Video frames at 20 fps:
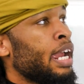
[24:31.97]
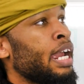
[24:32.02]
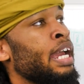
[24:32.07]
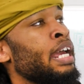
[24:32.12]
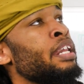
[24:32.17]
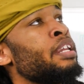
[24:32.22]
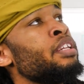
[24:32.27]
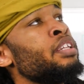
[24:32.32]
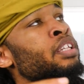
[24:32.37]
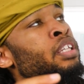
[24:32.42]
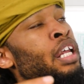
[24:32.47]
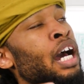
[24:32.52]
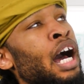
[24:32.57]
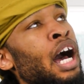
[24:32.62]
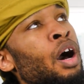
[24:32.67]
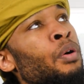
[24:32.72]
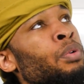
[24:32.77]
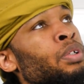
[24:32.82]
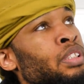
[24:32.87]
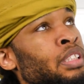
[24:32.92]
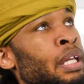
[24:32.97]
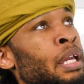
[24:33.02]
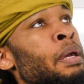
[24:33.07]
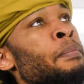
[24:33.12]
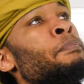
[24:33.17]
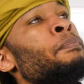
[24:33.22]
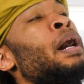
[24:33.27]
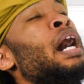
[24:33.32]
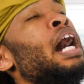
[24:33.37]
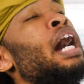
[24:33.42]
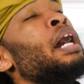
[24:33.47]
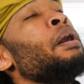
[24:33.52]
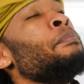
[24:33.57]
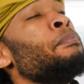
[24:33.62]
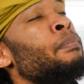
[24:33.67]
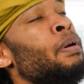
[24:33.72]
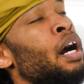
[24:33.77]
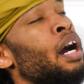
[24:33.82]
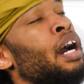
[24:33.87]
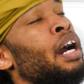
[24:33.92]
and I would say in my
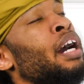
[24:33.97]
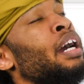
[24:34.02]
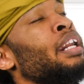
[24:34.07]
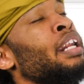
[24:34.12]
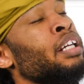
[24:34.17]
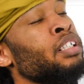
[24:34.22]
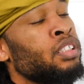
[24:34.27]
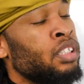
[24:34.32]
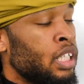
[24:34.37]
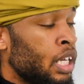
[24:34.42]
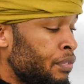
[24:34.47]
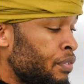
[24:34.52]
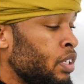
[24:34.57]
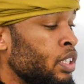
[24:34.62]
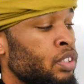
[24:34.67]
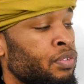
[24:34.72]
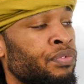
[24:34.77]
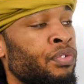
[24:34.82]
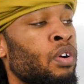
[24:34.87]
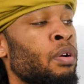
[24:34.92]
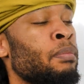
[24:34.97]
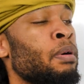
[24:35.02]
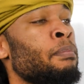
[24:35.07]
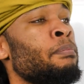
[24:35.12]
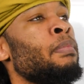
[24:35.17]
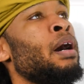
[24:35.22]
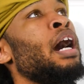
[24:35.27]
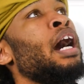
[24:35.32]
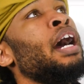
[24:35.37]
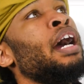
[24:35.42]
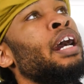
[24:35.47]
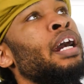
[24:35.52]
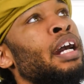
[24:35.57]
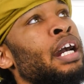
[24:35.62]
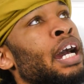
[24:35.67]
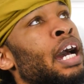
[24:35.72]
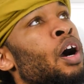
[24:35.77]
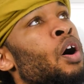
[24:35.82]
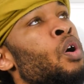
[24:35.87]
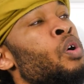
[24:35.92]
mind, there's a definition for it,
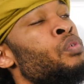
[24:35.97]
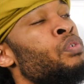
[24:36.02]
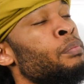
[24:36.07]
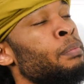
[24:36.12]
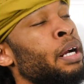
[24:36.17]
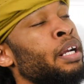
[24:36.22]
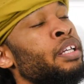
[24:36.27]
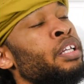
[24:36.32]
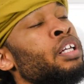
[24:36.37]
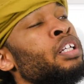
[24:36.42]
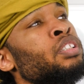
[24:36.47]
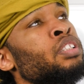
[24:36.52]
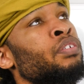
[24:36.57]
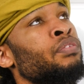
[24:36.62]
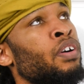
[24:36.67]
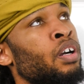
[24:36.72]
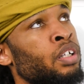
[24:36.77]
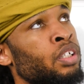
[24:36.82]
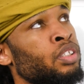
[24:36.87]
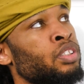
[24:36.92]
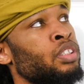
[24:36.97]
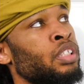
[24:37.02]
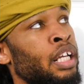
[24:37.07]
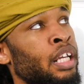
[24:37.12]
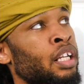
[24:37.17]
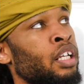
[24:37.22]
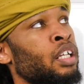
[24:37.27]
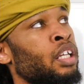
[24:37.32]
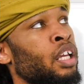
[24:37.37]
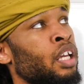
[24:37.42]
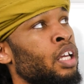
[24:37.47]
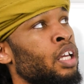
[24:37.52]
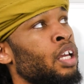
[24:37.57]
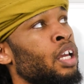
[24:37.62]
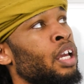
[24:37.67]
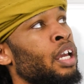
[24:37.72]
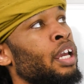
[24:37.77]
but over my years of understanding it,